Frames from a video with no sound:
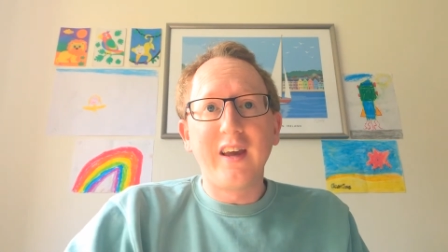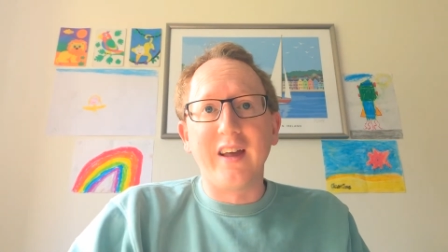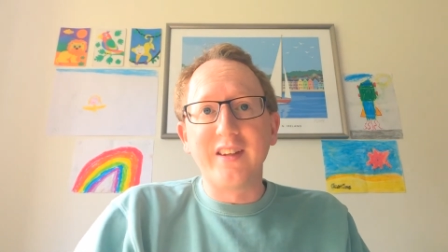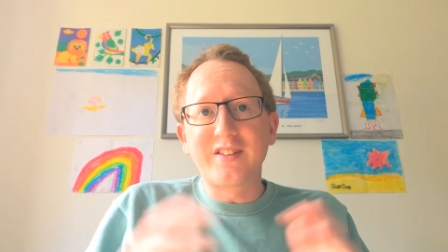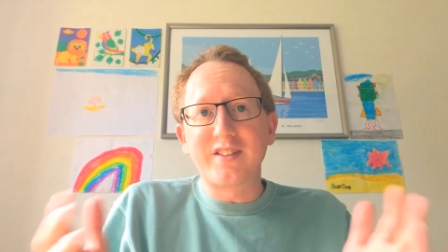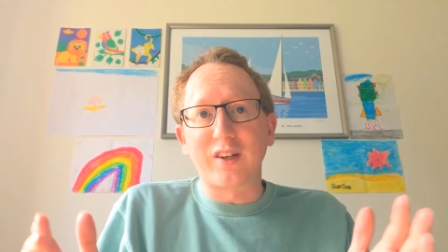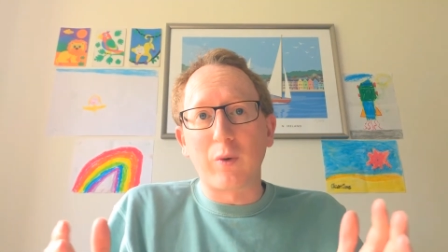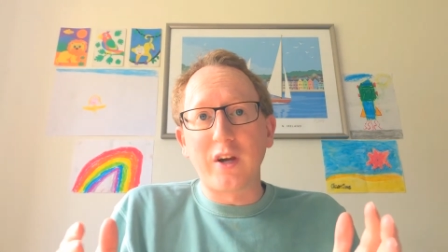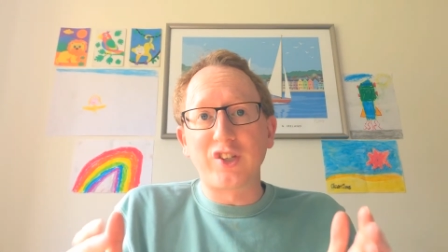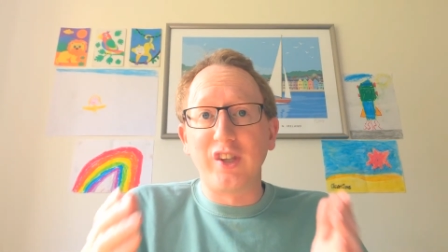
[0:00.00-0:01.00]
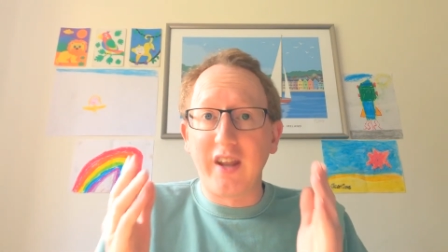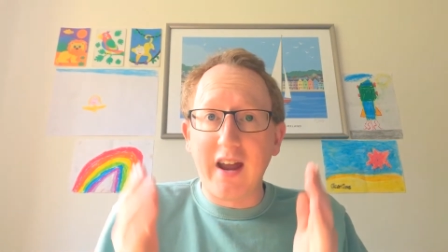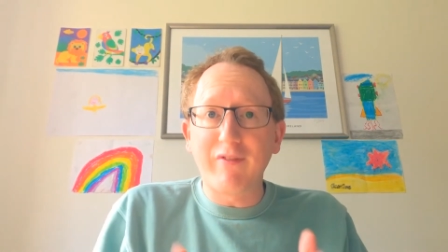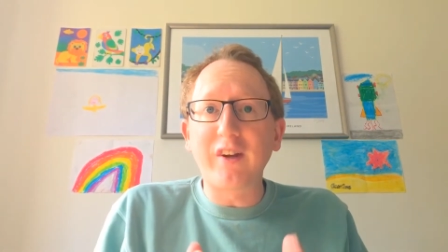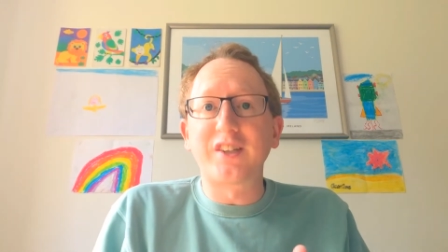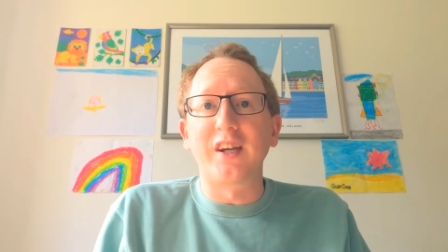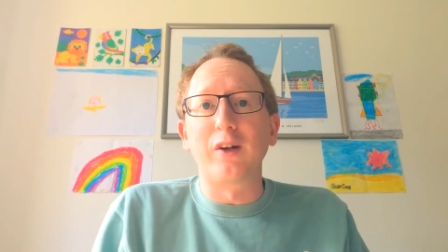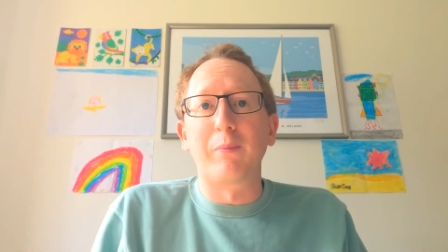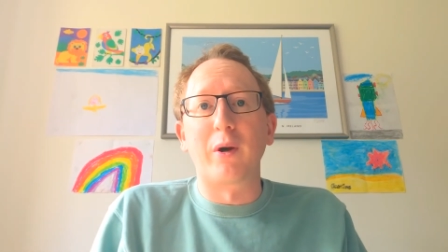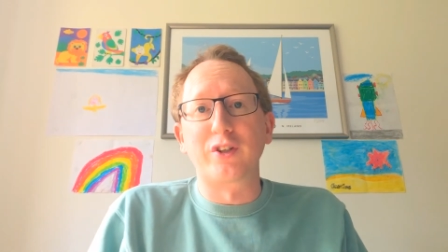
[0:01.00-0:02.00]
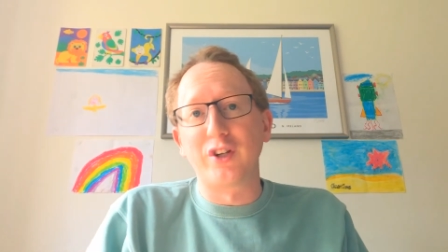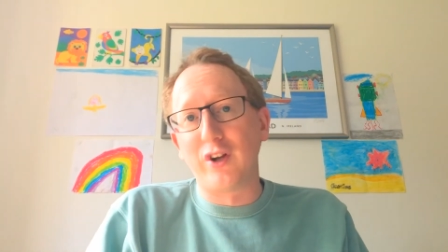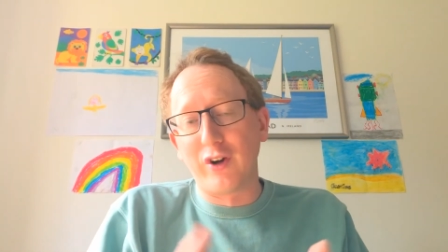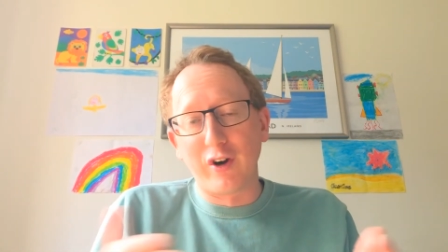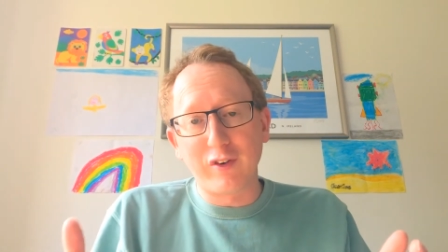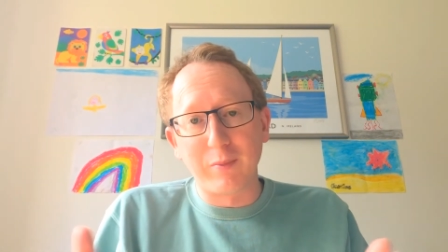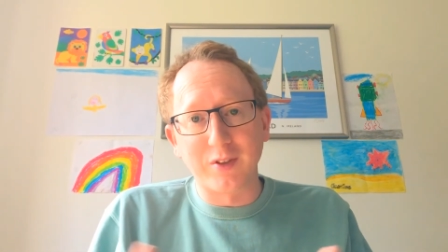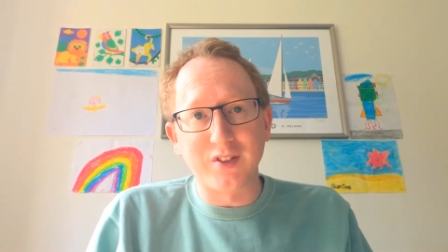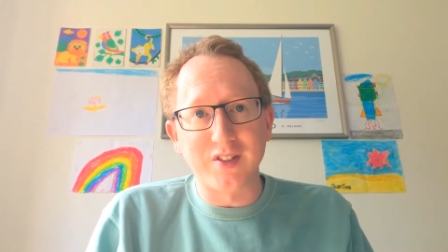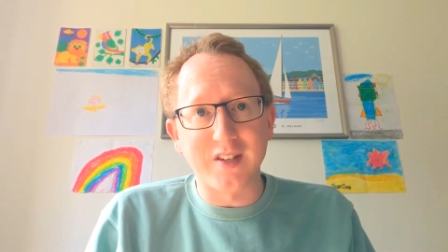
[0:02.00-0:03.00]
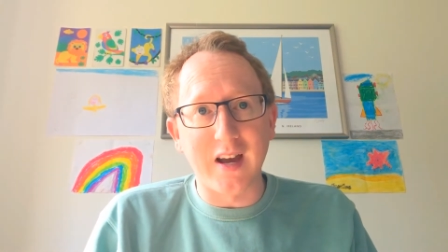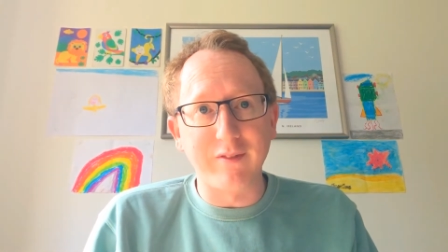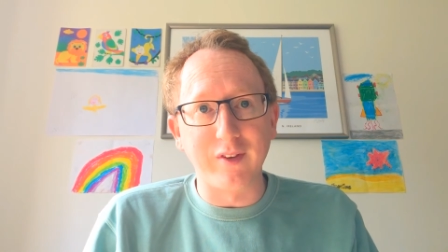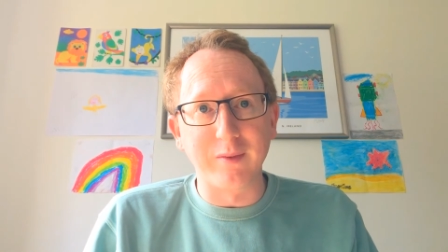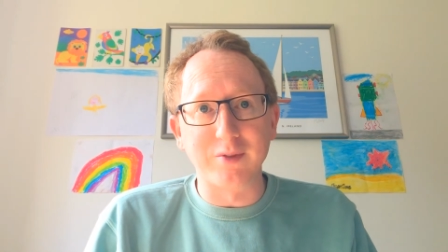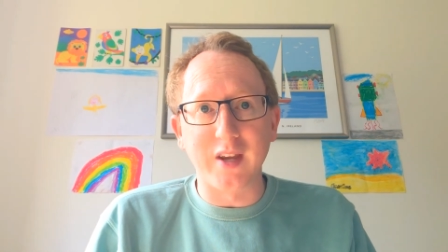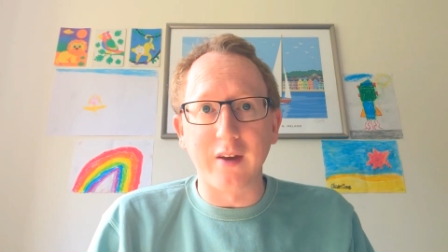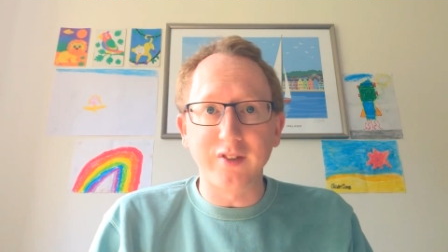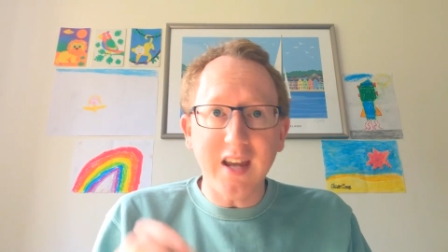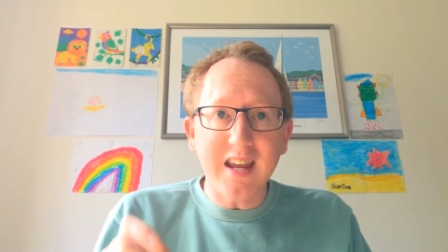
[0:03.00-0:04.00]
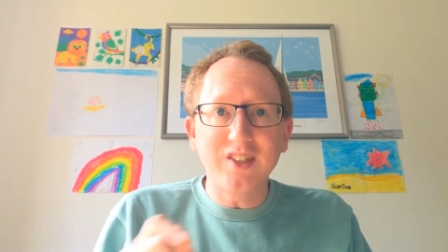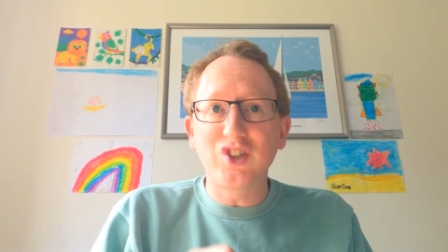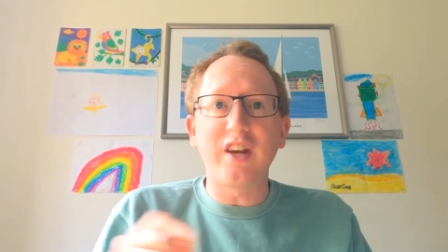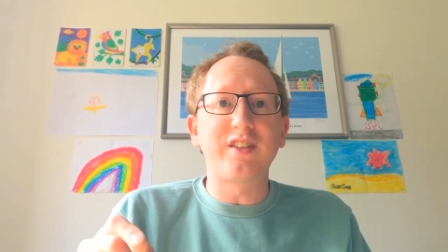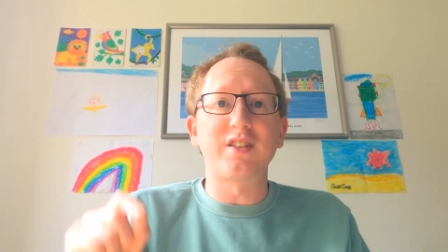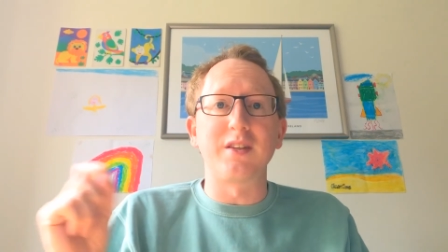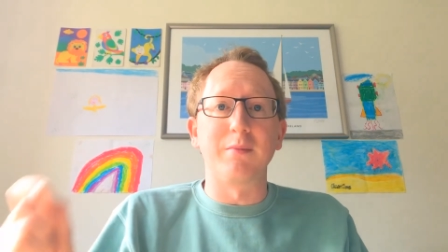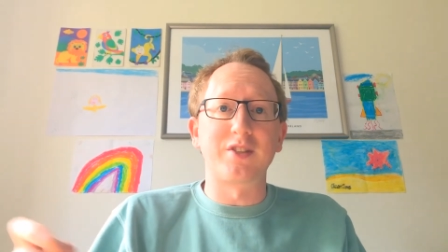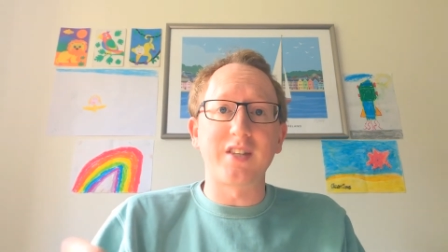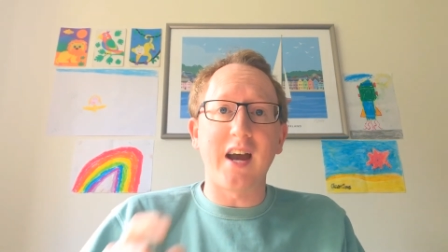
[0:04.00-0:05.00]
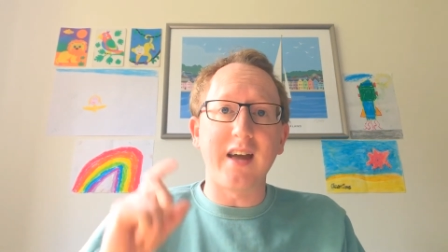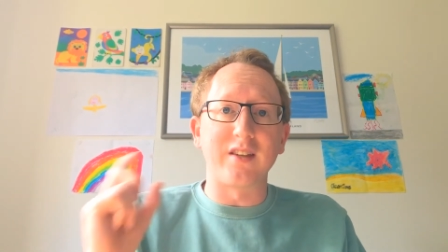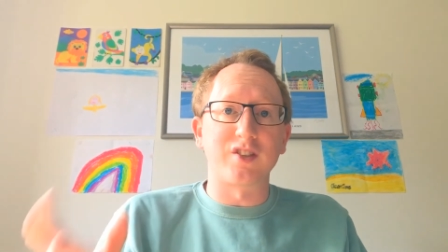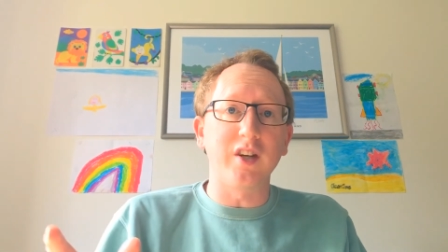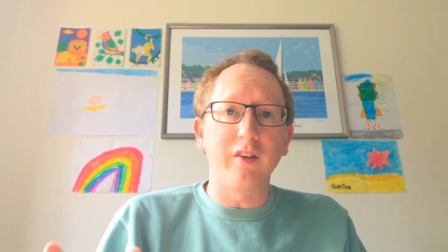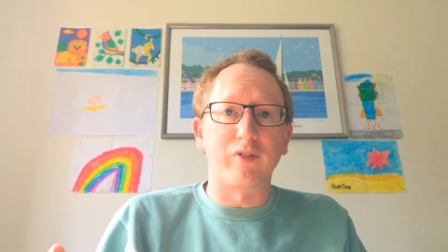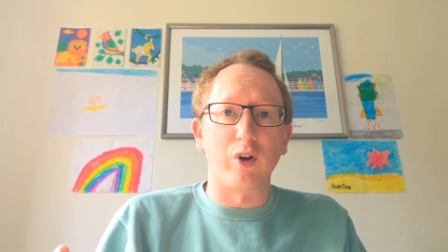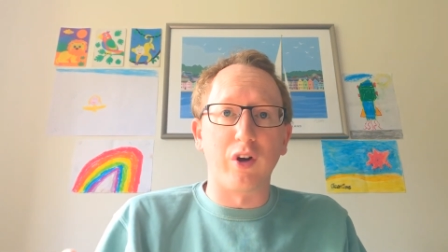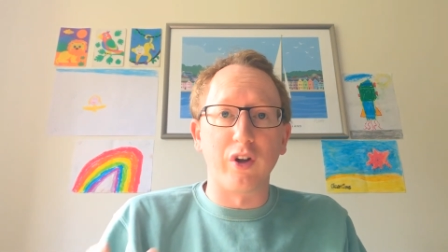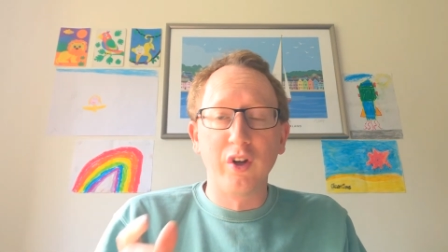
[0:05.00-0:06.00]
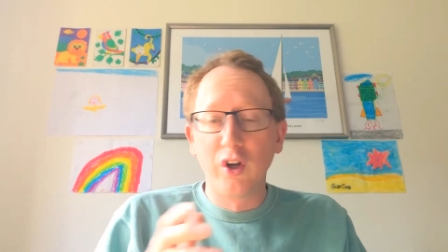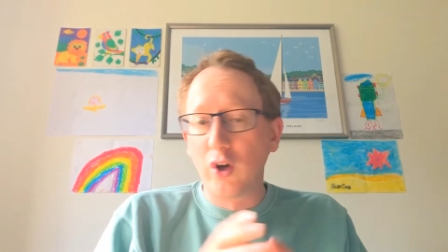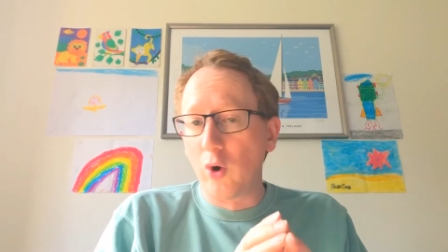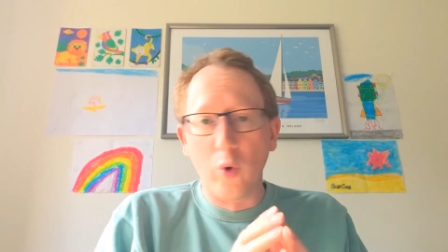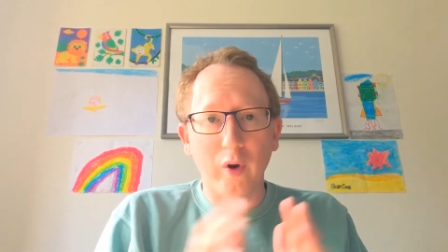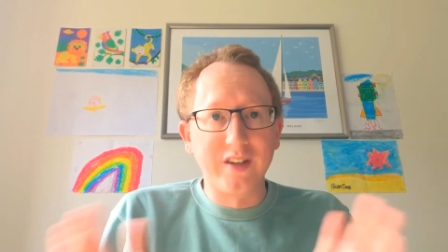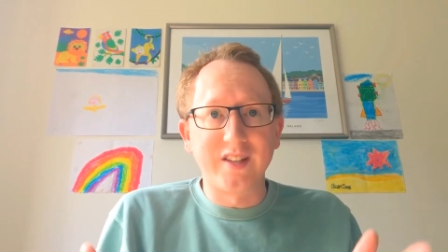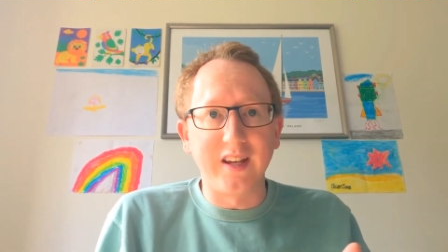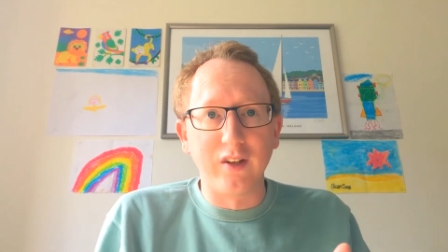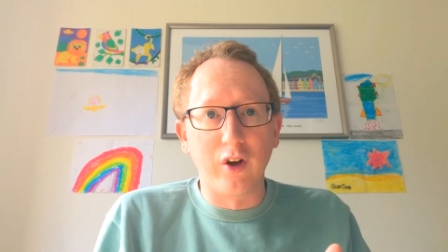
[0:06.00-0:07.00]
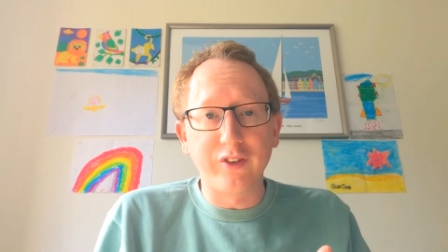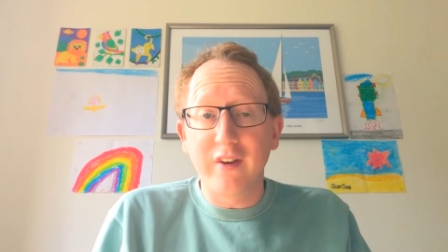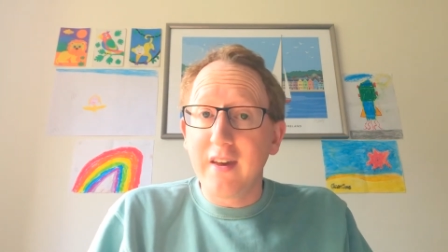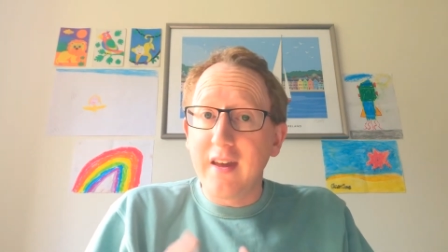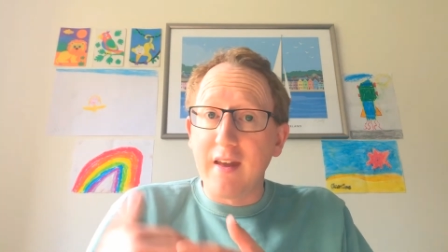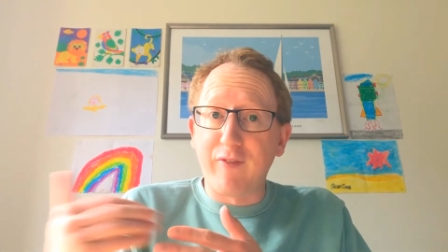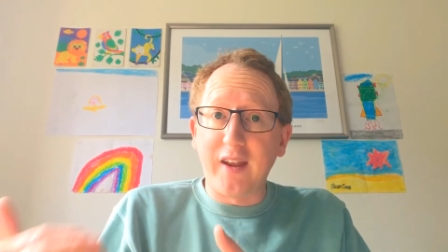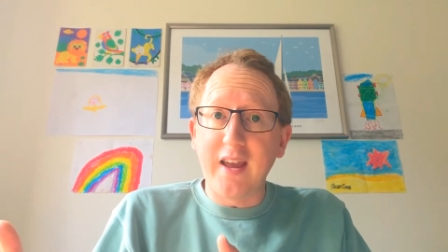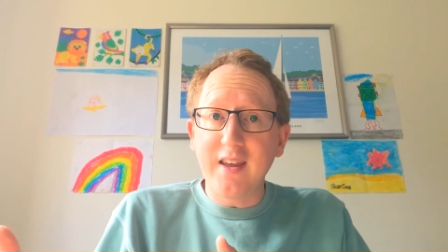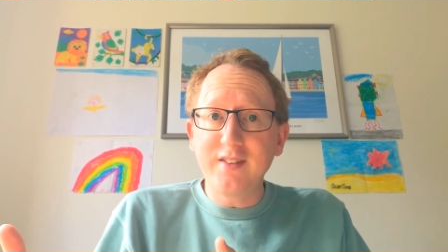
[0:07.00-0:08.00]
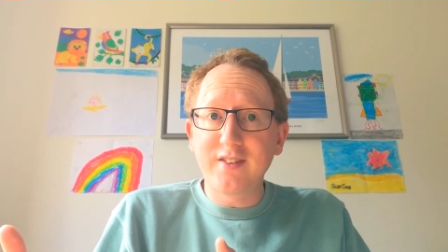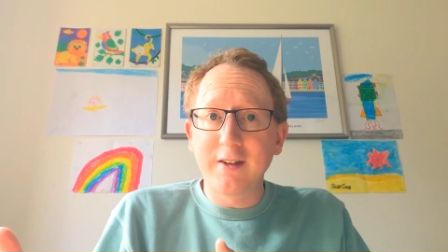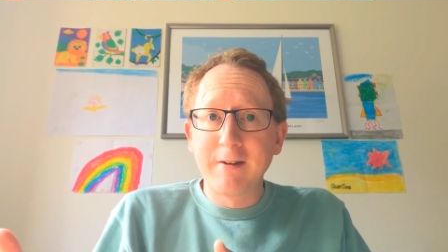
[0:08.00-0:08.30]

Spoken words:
And this is the question that every single person on earth must decide for themselves. Is Jesus the Messiah, the Son of God, or is he not? If he is,